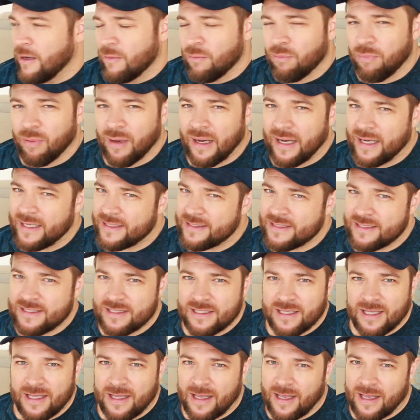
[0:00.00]
But
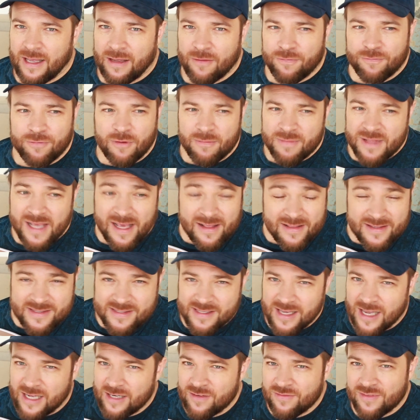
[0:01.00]
from the other
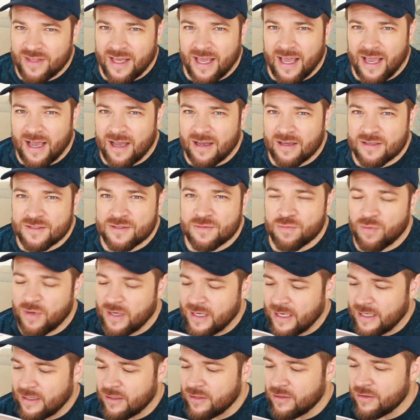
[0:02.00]
side of the house,
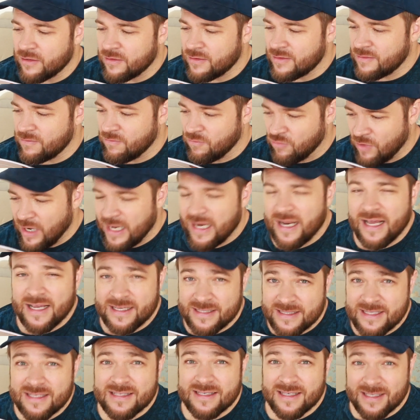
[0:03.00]
when it
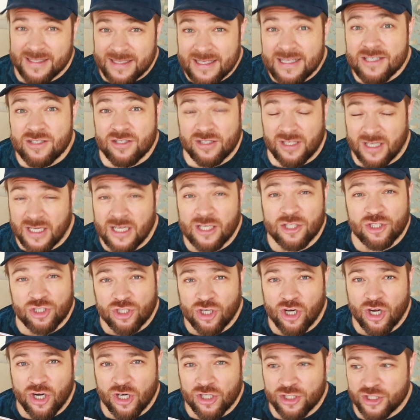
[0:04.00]
realizes it needs to get
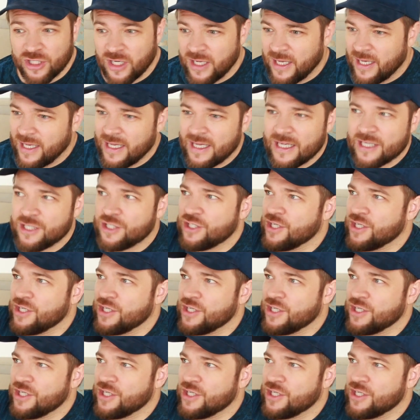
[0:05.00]
charged, it